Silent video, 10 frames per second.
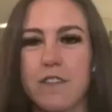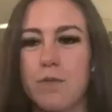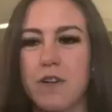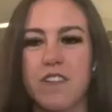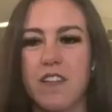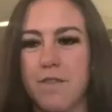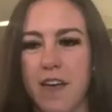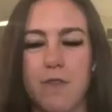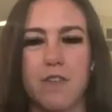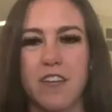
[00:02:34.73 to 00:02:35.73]
It was a little bit of a love
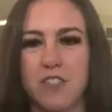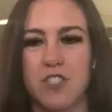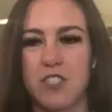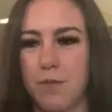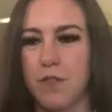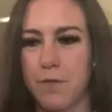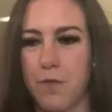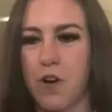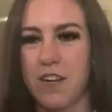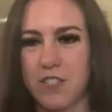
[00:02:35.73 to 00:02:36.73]
hate relationship with the
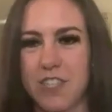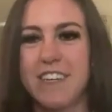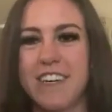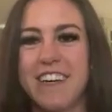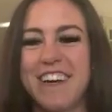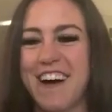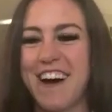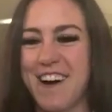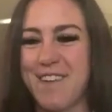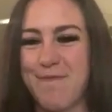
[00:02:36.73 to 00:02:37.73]
400.
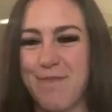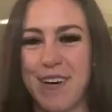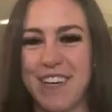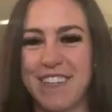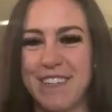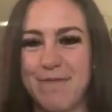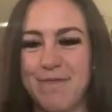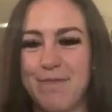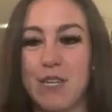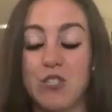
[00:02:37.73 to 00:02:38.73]
But